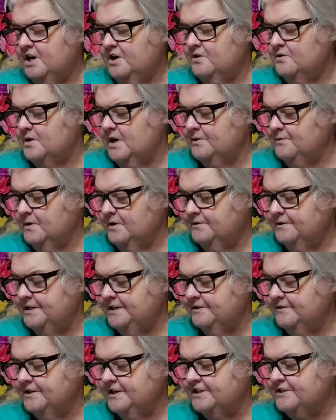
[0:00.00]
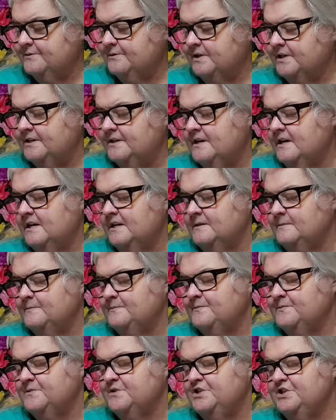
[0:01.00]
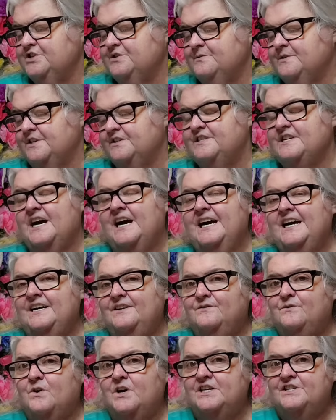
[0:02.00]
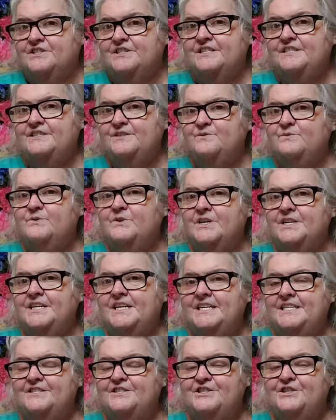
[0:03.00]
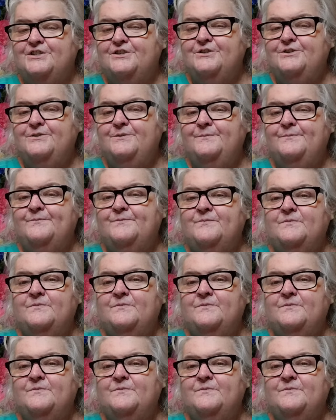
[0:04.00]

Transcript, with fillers: Oh, I wrote down this one um, just because I have watched season one and two,